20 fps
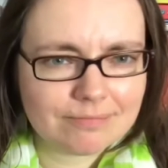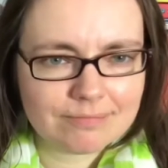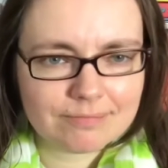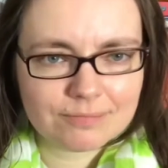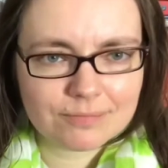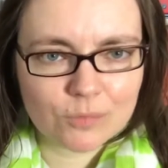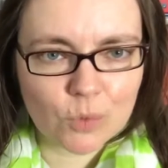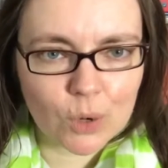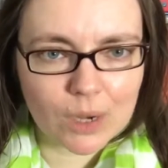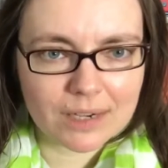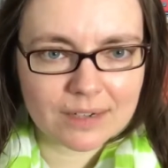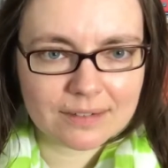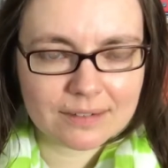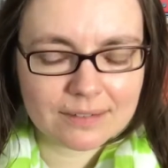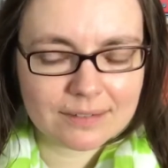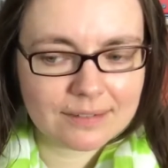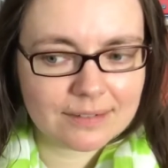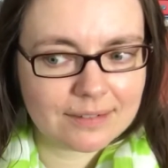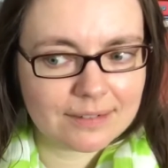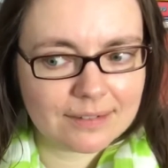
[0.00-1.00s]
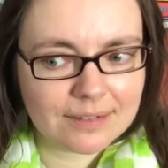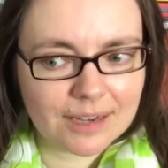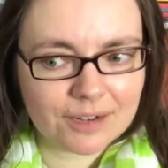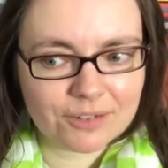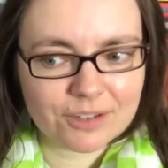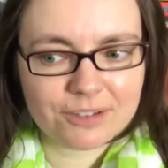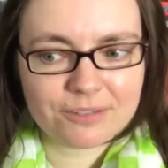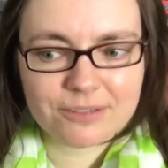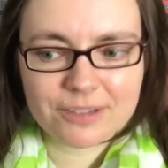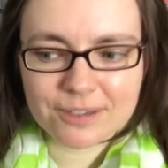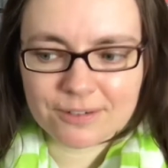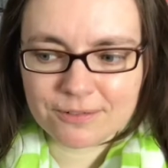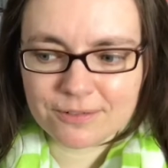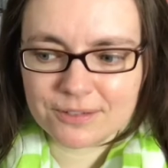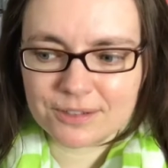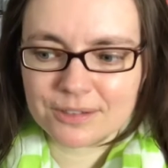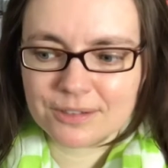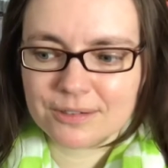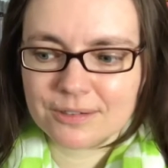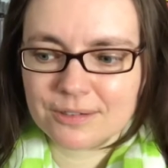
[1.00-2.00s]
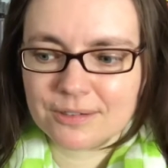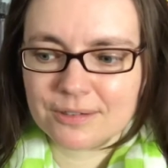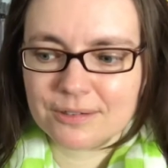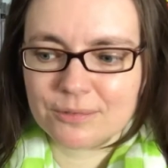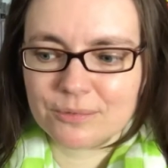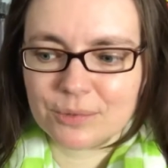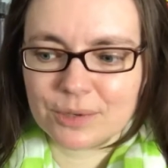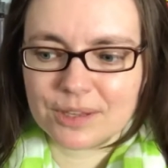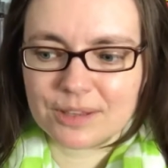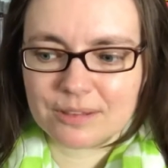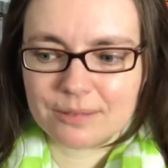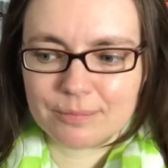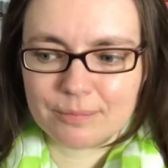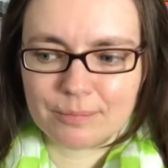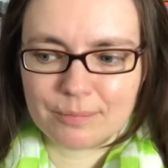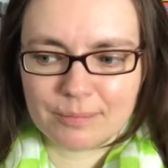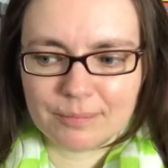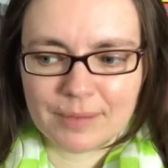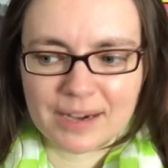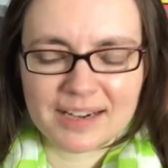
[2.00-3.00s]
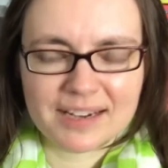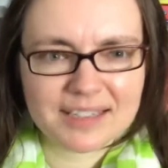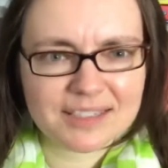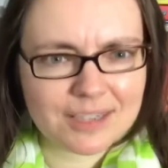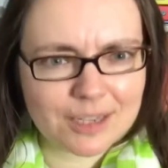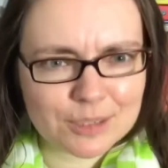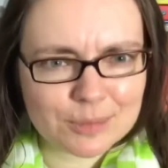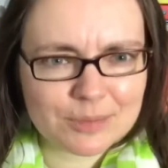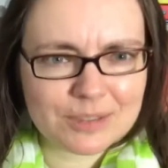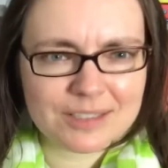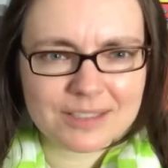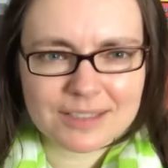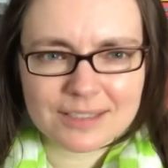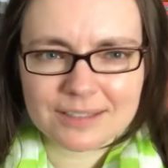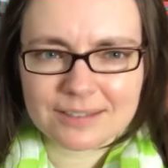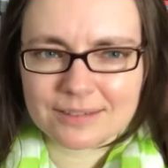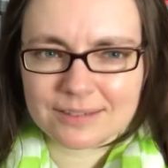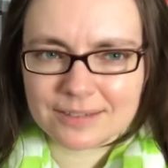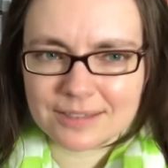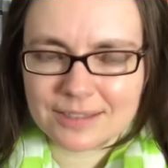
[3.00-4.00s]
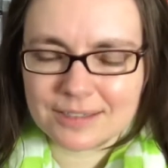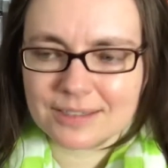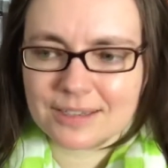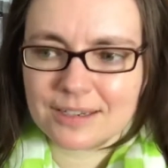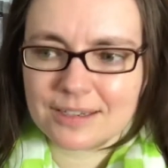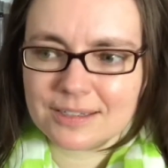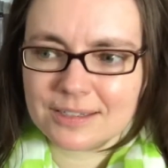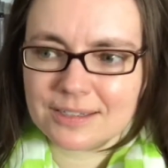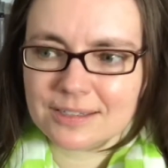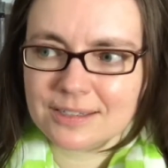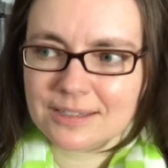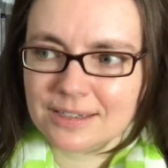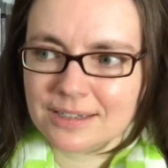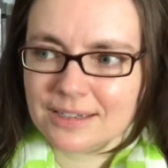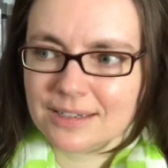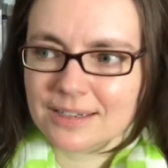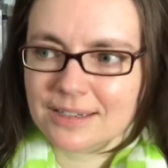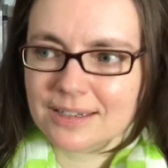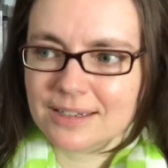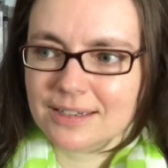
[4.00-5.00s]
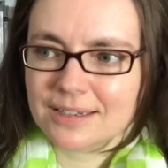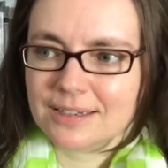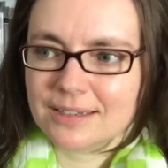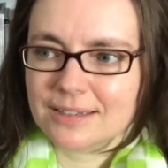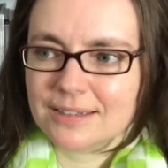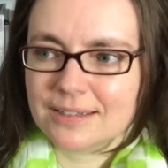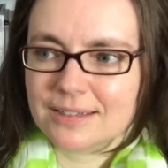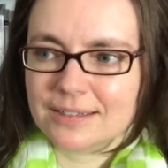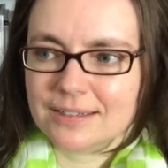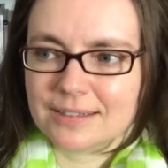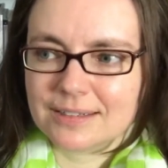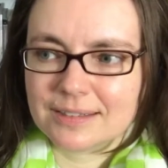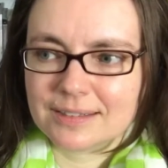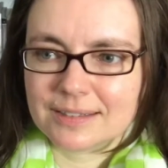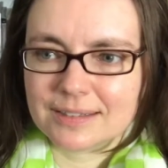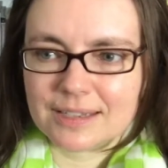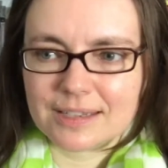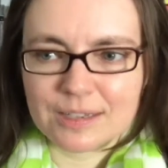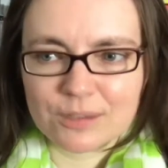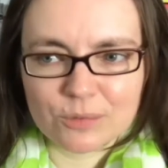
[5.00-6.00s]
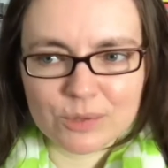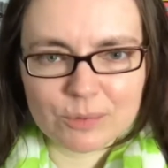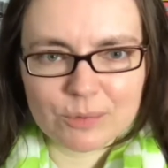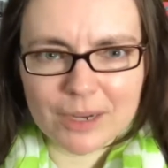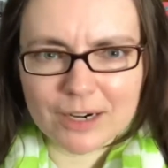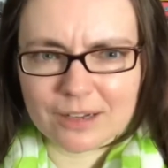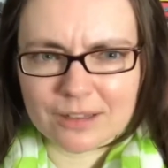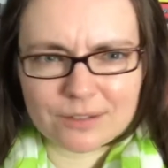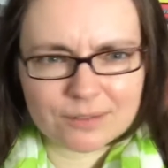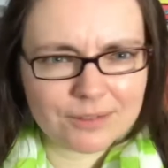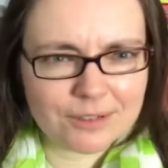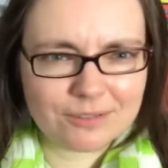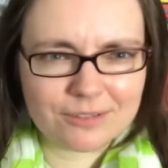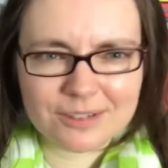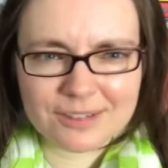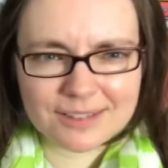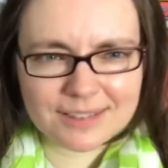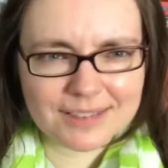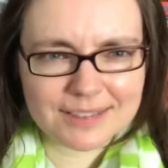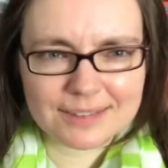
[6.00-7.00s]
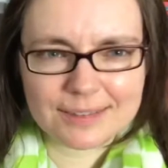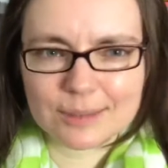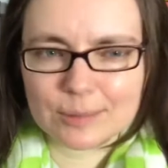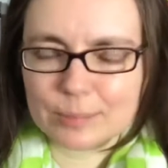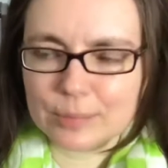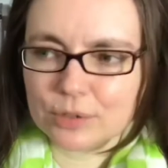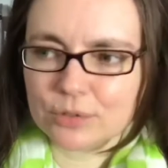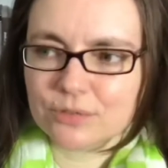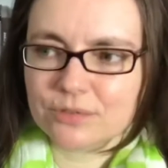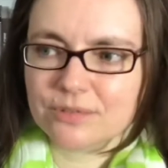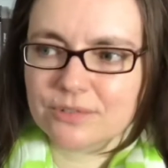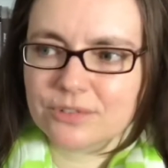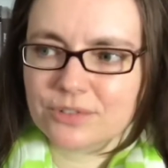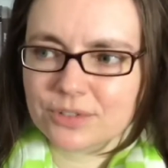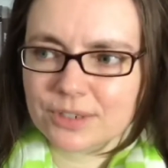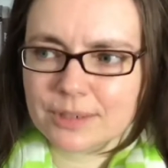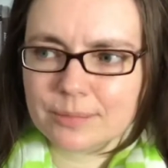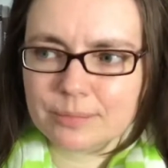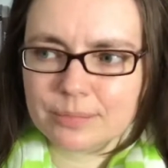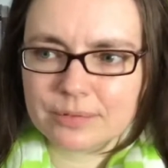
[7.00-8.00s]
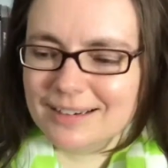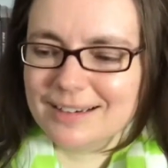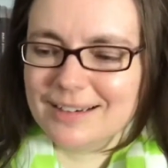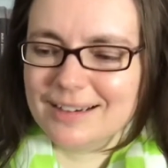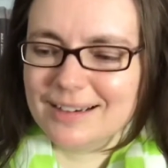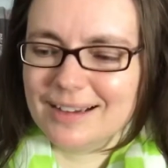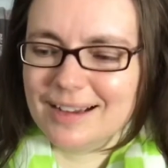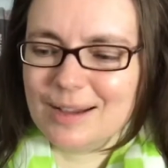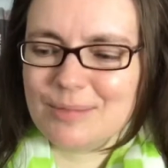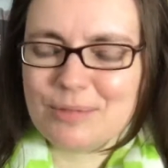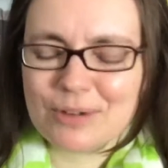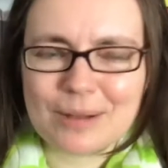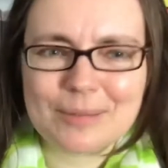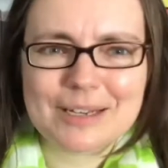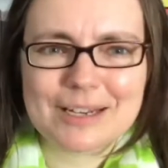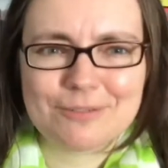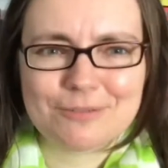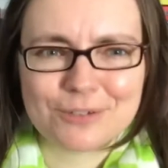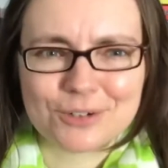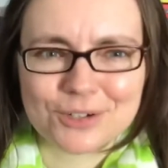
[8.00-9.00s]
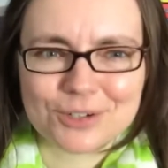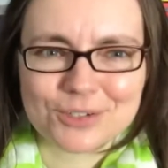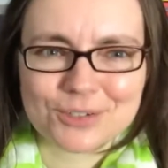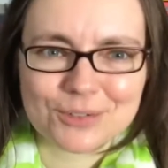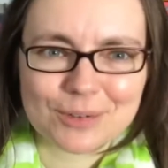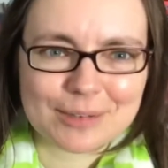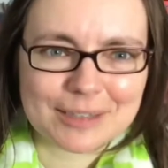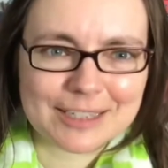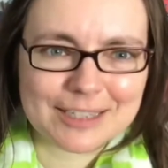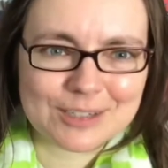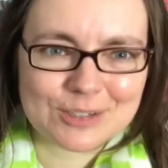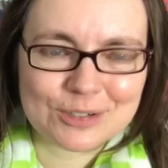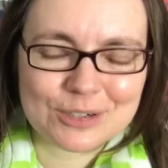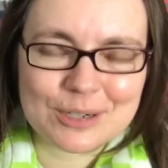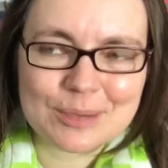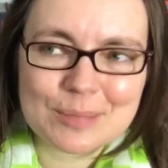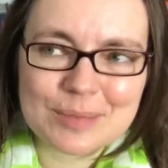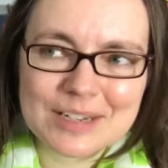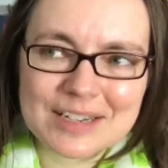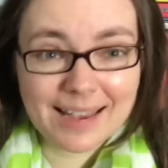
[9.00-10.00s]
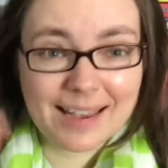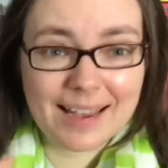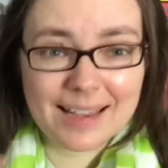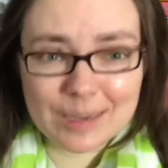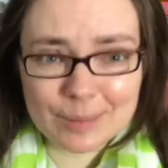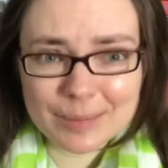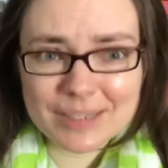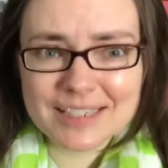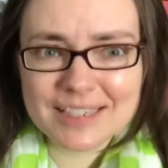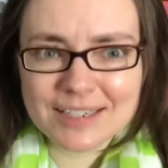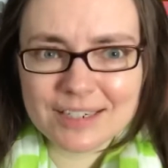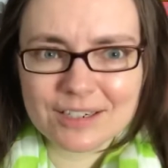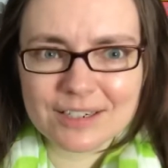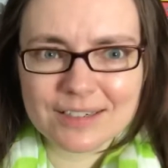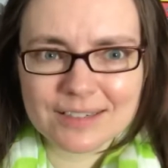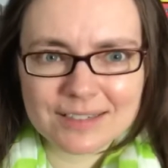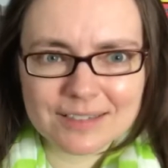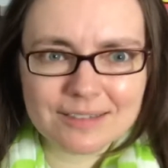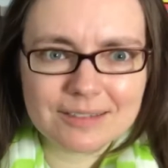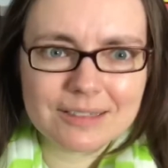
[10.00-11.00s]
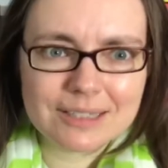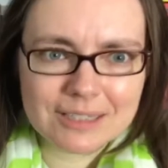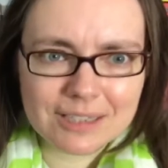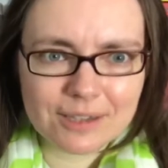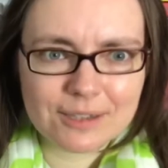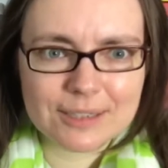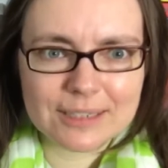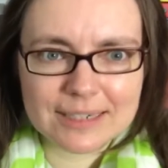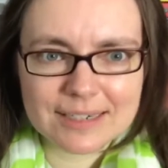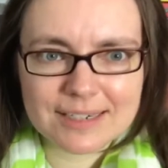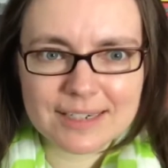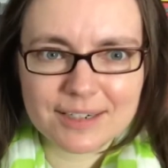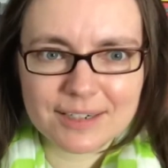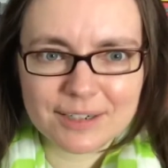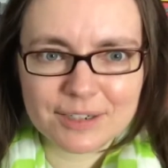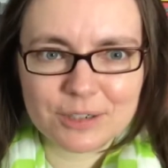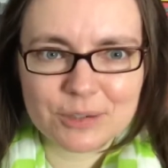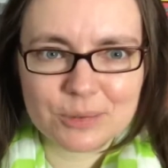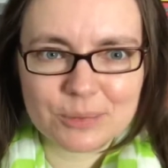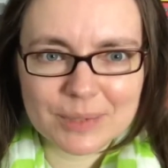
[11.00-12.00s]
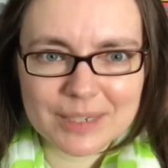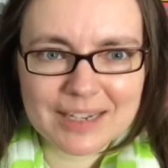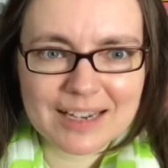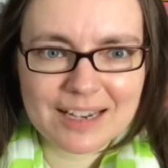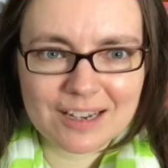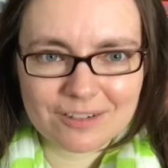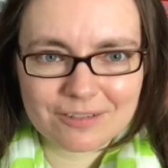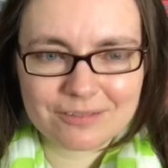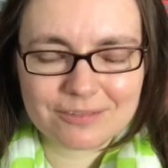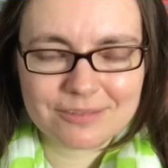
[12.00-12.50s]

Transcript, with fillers: what, Henry V with my ex-husband and his cousin. I think we went on the river and did a little boat trip. I probably have photos from that trip. And I mean, here in southern Ontario, we have